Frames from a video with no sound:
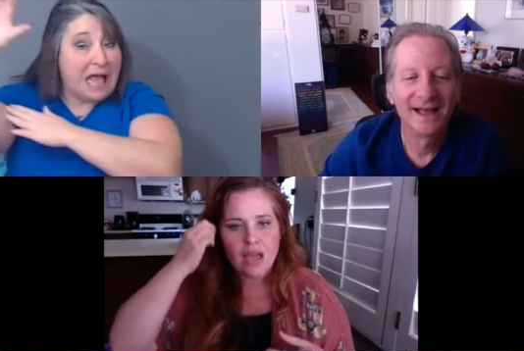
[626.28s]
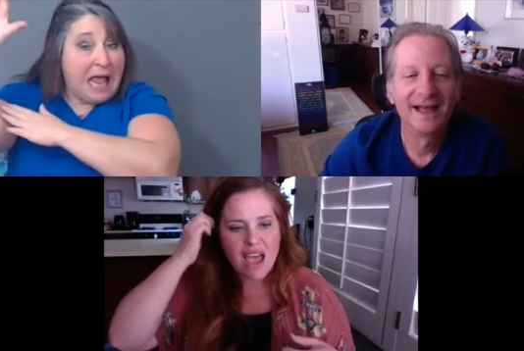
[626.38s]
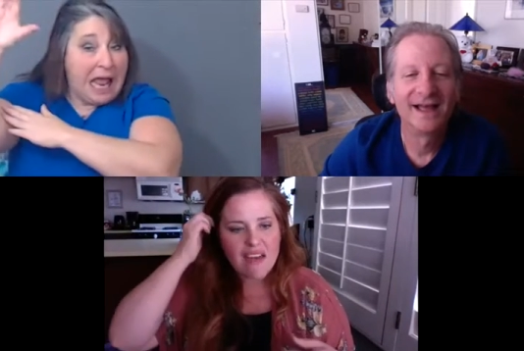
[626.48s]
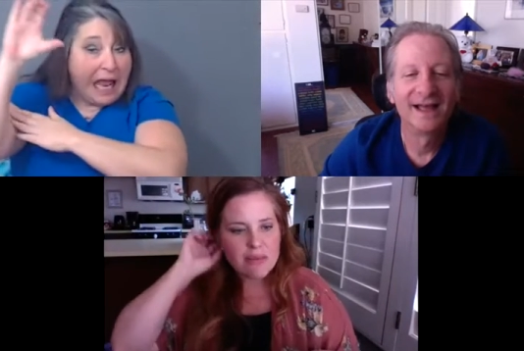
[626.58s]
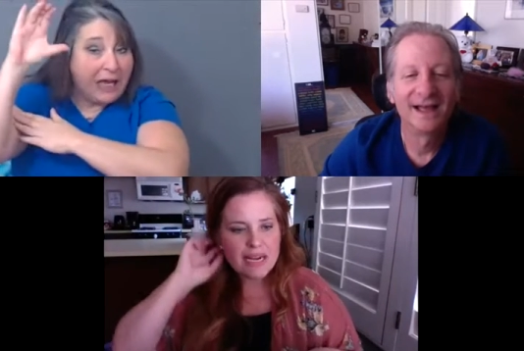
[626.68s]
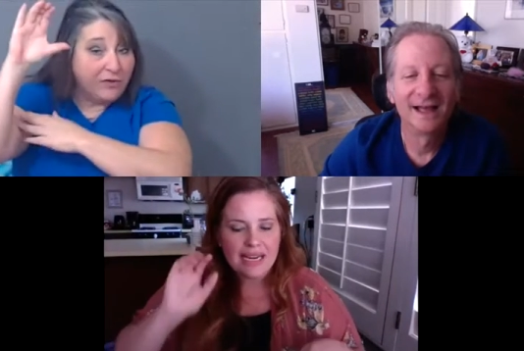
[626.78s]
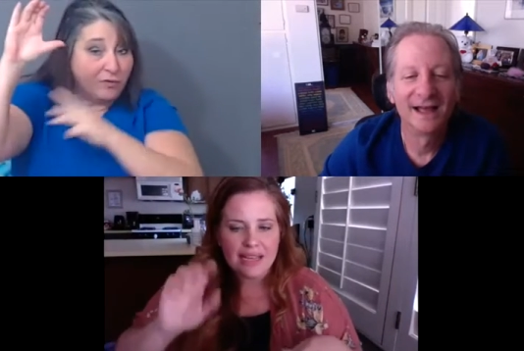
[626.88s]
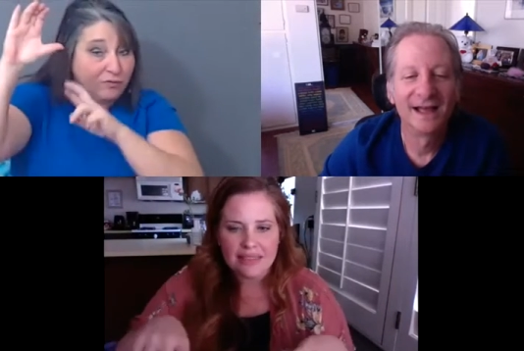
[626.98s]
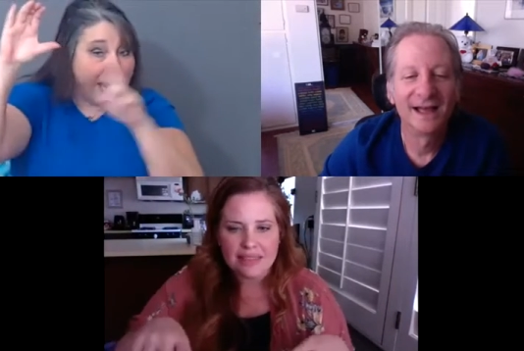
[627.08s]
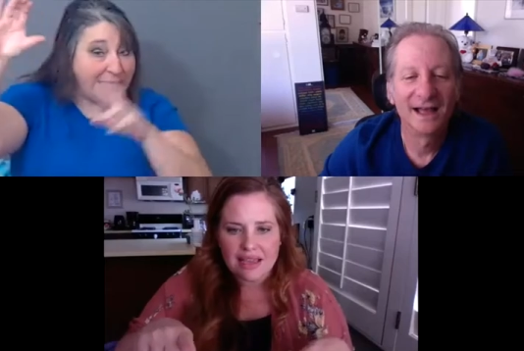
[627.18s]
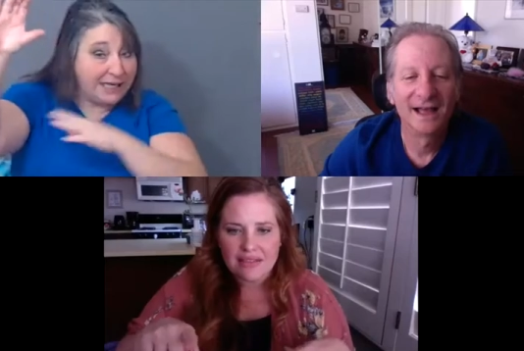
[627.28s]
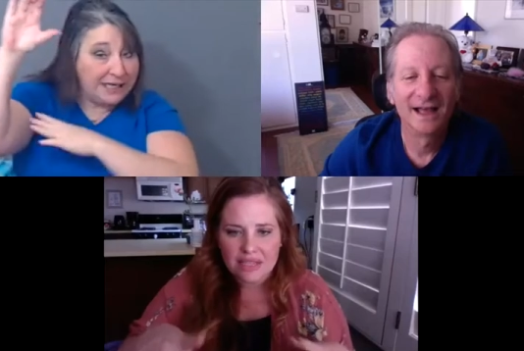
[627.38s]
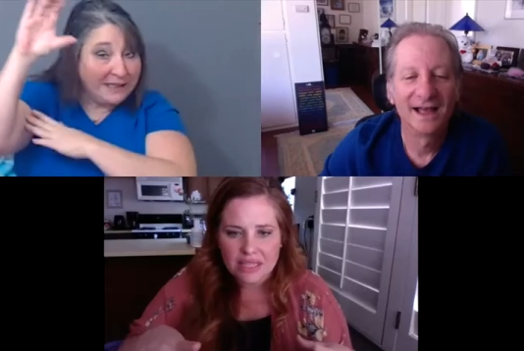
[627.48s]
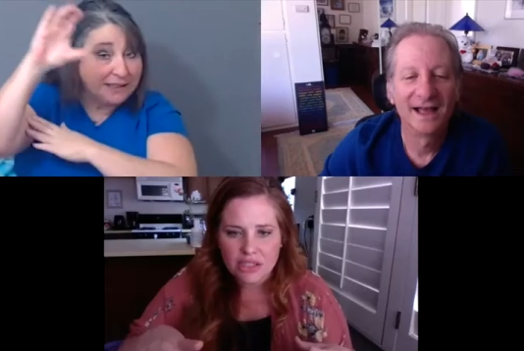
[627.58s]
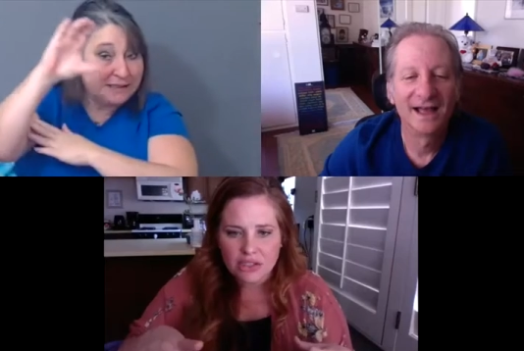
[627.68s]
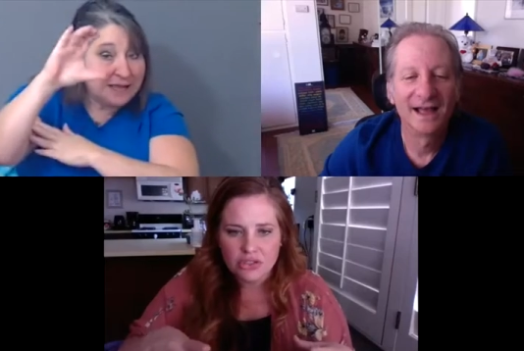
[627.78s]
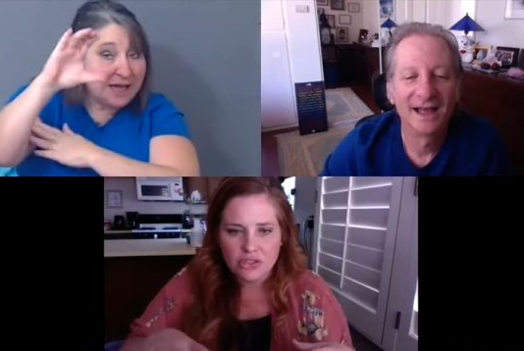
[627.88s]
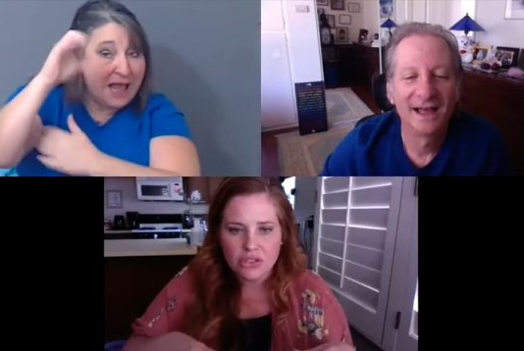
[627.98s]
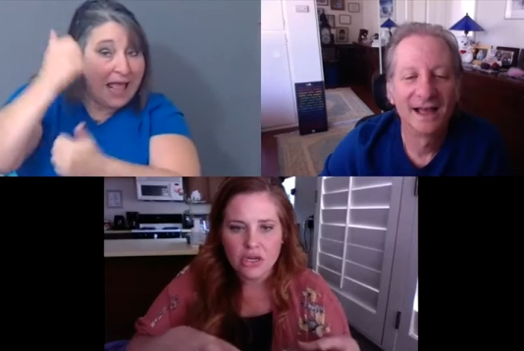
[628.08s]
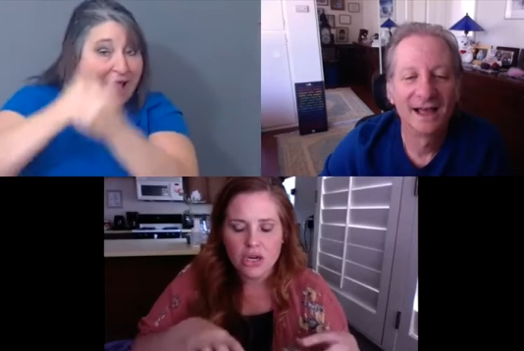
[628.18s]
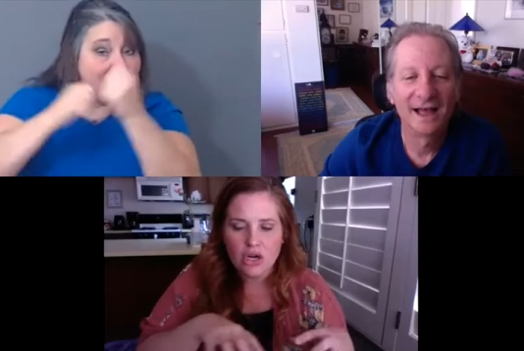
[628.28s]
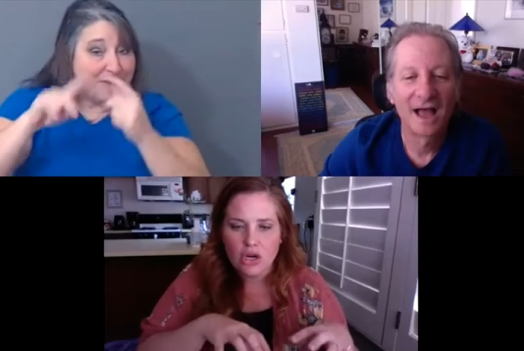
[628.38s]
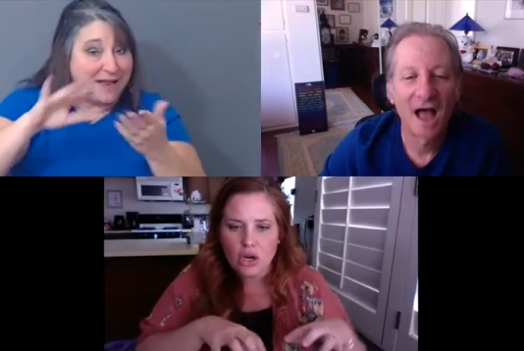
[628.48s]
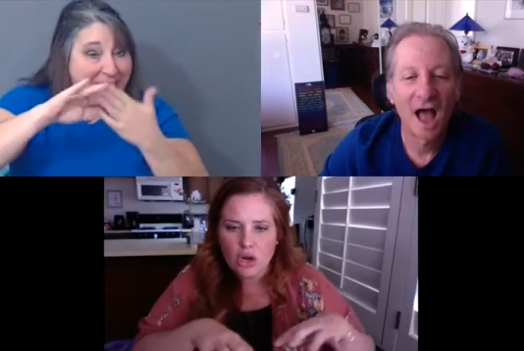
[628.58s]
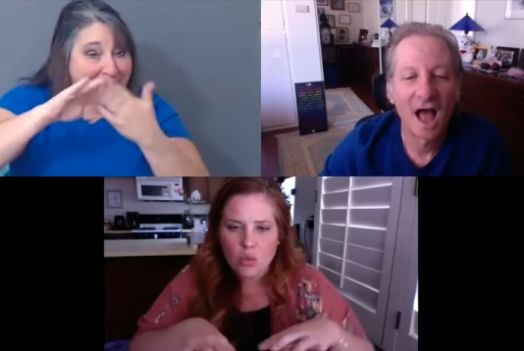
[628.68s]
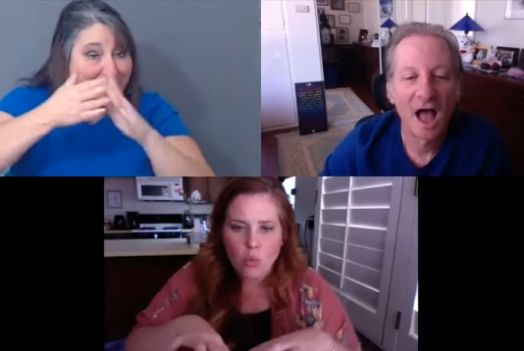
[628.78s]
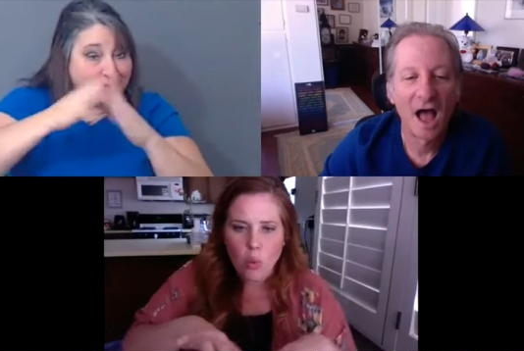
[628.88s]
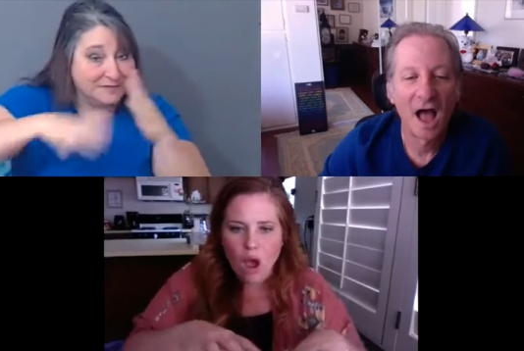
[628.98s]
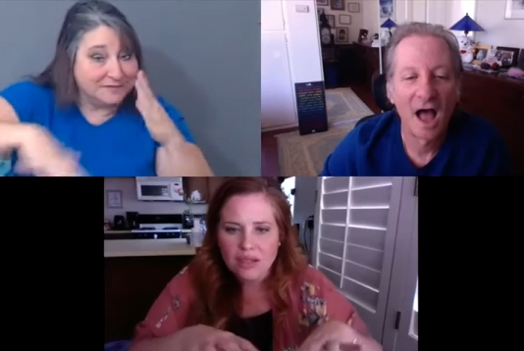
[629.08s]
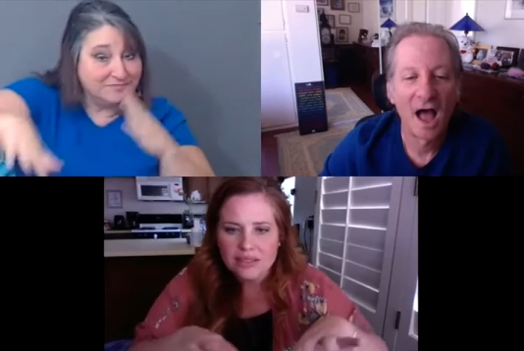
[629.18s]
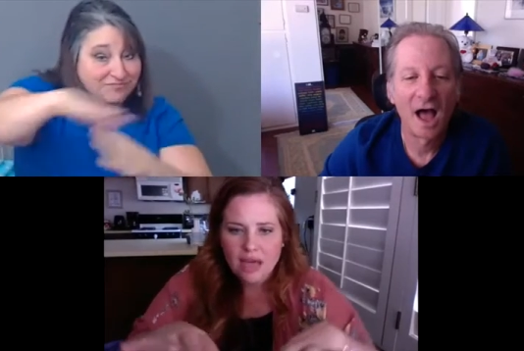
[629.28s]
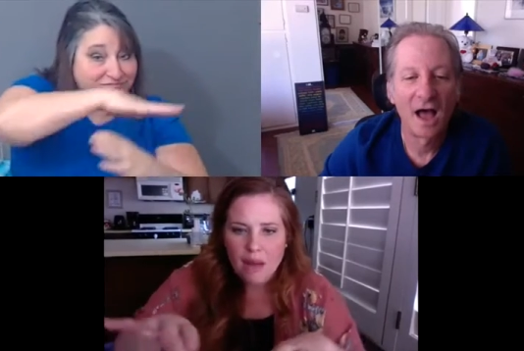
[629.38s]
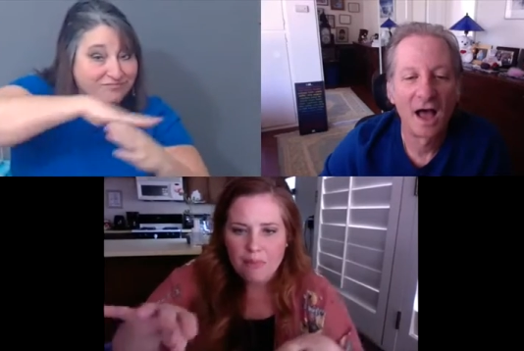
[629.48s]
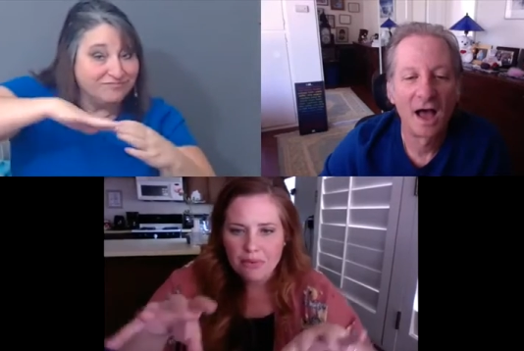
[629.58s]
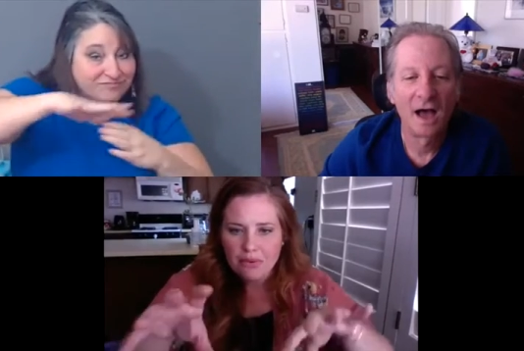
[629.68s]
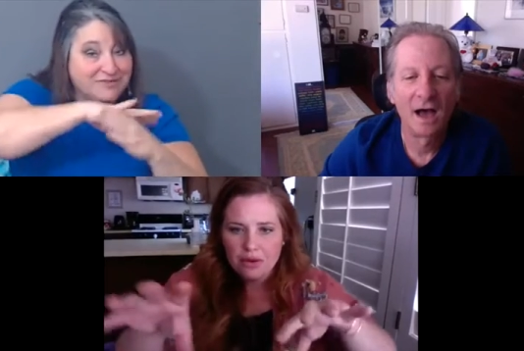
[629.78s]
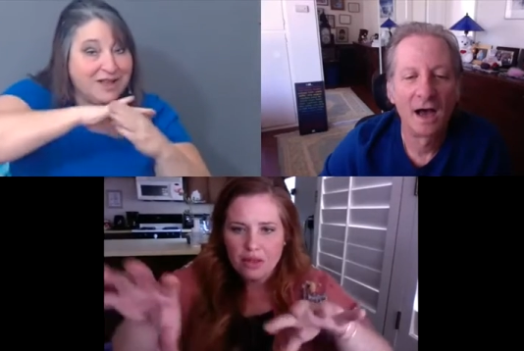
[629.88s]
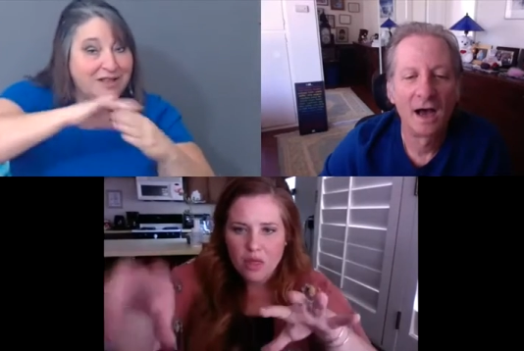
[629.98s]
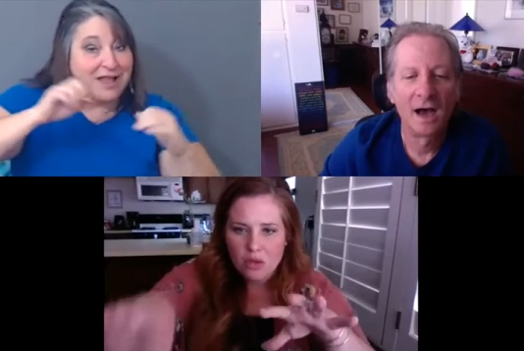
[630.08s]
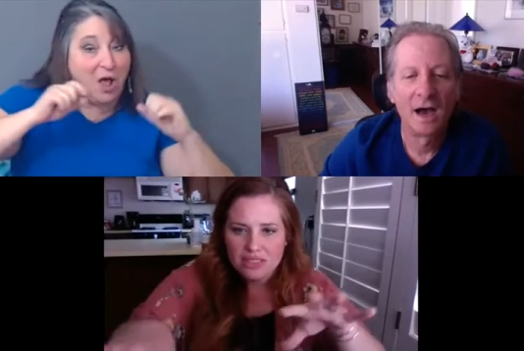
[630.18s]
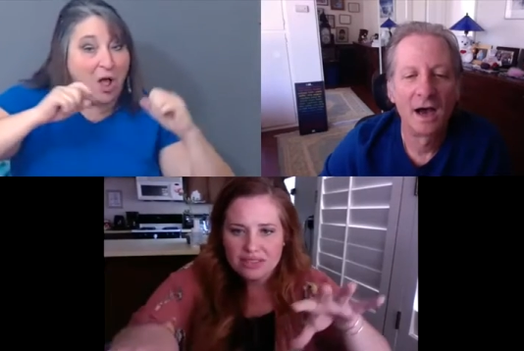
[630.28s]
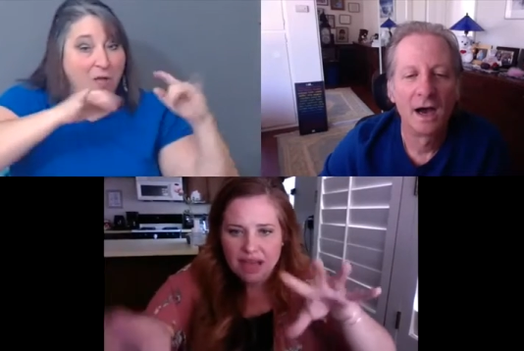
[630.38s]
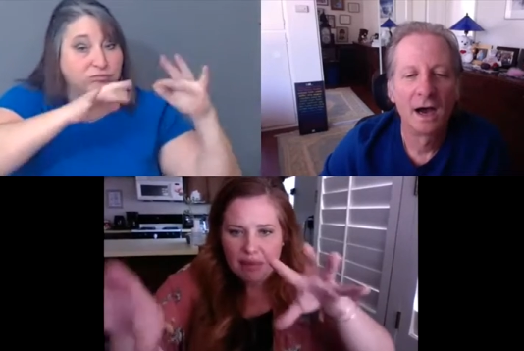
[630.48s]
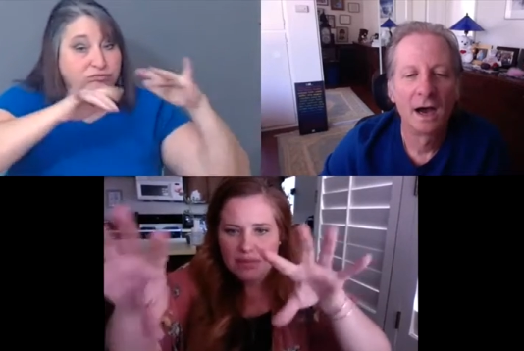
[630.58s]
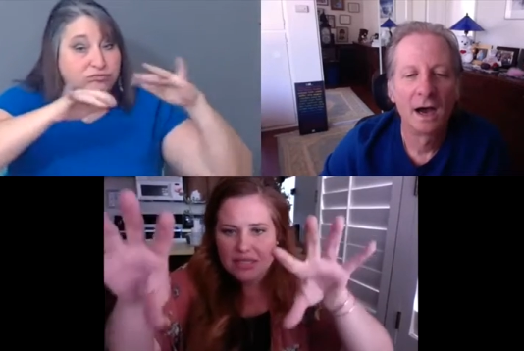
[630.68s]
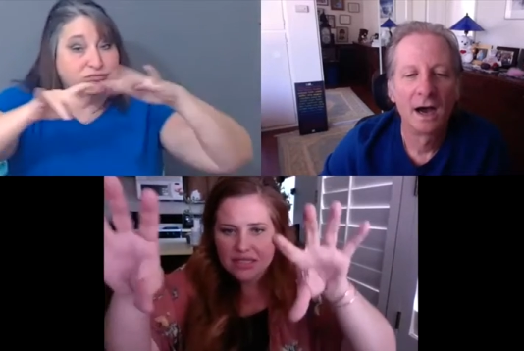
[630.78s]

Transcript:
Speaker 1: everybody in that village walks up those steps.